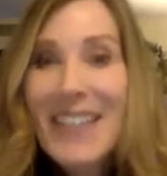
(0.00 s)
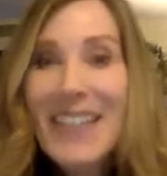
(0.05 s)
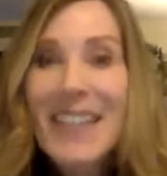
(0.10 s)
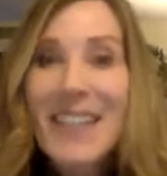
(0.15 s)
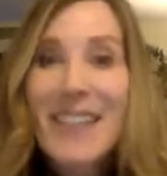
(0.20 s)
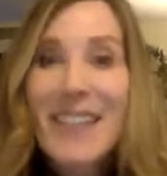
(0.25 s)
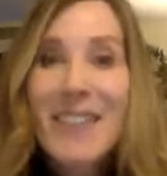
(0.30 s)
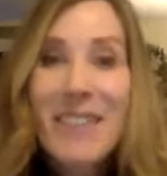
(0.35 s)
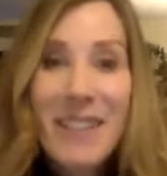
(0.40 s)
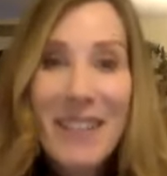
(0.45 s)

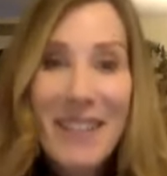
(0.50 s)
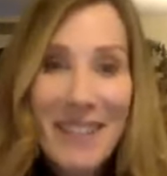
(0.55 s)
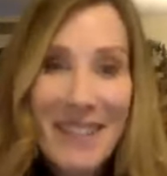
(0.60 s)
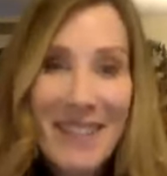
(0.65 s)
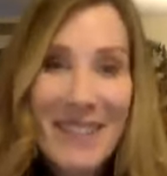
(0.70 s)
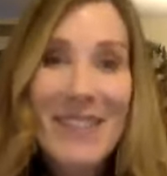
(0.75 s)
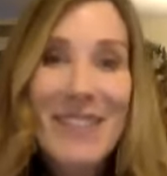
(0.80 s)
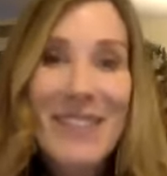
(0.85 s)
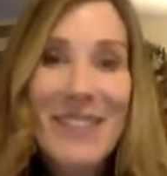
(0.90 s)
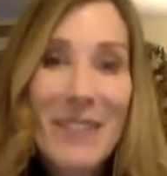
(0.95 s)

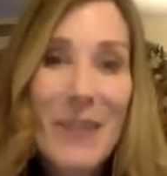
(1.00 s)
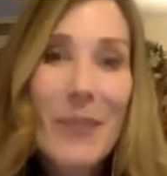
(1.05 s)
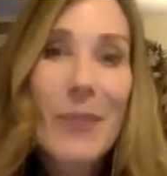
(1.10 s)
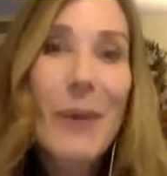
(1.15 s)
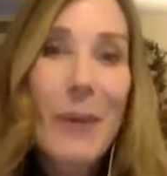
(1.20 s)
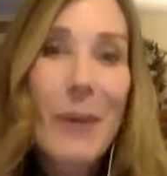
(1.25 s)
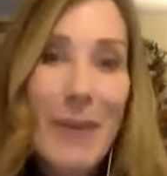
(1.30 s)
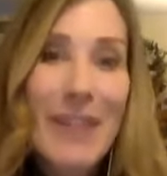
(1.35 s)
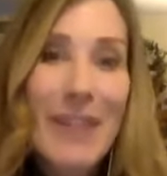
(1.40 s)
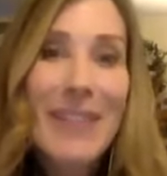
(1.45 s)
giving the
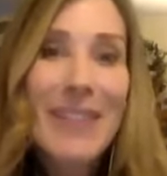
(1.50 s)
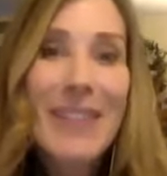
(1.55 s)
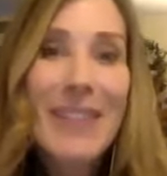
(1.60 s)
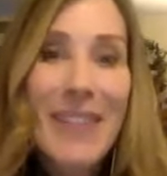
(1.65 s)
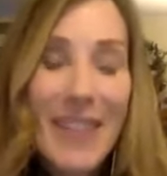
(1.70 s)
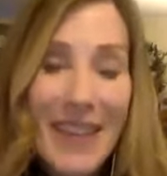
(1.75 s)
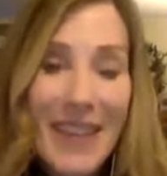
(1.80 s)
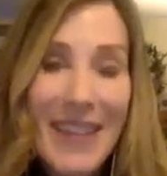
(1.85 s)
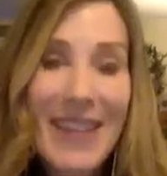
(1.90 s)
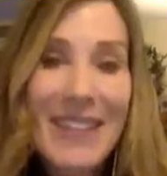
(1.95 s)
women
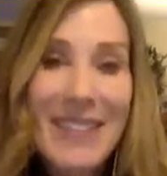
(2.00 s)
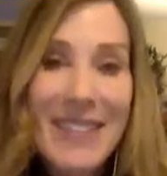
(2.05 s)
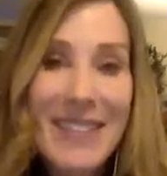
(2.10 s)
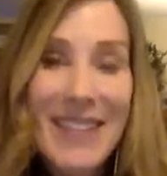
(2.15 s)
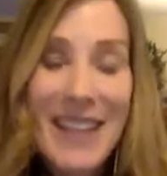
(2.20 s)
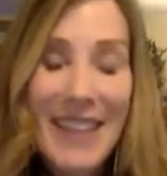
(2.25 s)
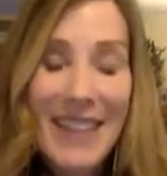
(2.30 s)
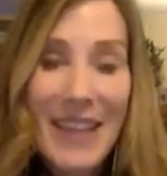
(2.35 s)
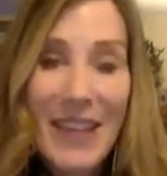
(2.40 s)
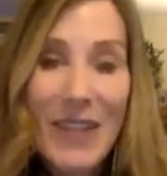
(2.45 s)
things
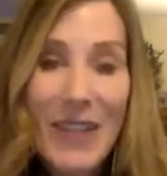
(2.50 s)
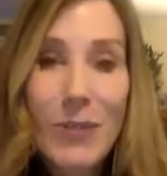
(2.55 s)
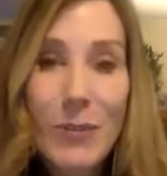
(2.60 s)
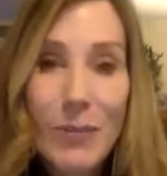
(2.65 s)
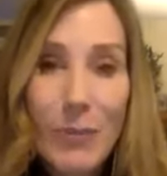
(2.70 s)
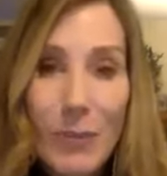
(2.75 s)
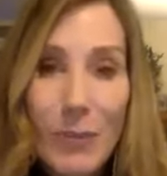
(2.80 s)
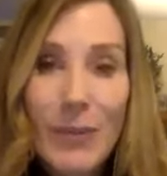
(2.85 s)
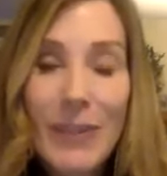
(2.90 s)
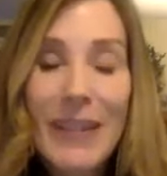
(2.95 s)
that they
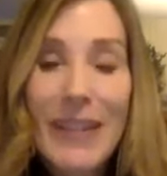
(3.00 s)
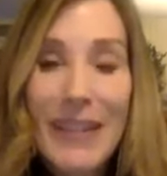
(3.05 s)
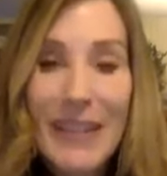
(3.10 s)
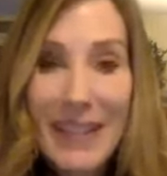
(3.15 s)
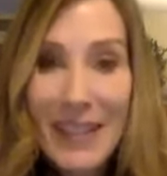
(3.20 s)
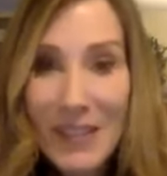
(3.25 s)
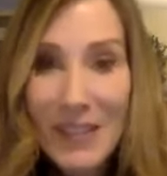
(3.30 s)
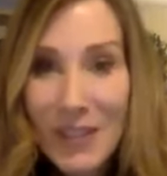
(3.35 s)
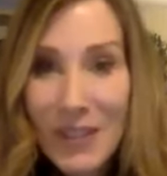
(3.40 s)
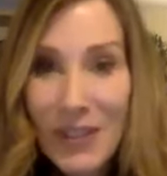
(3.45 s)
truly
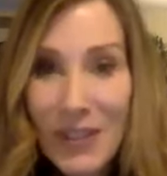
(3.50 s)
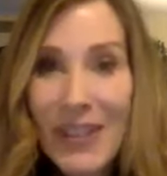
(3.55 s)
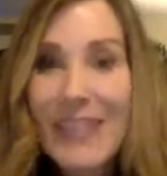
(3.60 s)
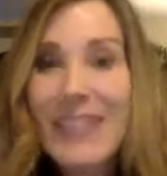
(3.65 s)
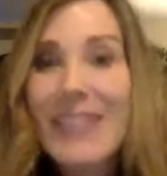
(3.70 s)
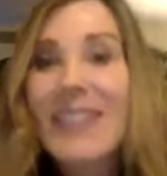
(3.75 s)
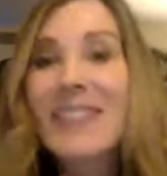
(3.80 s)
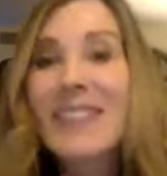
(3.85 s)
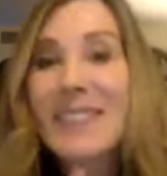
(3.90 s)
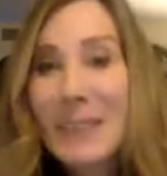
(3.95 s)

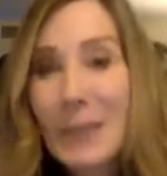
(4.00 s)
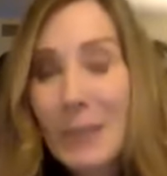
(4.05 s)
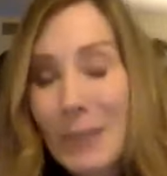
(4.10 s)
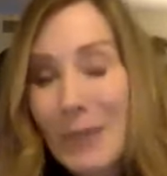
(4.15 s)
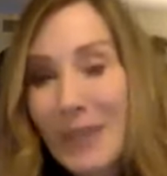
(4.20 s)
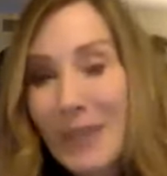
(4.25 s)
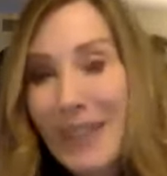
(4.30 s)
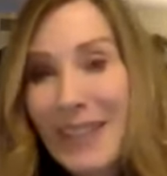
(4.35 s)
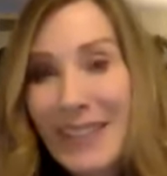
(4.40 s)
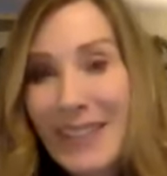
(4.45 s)
integrate,
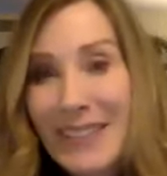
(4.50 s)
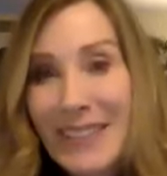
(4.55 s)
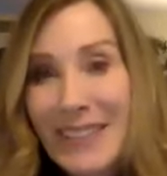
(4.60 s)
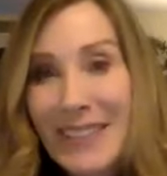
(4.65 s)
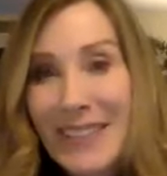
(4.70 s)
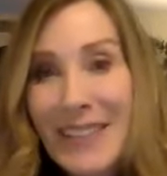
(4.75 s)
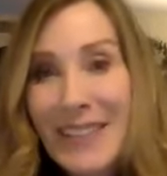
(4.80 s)
assimilate,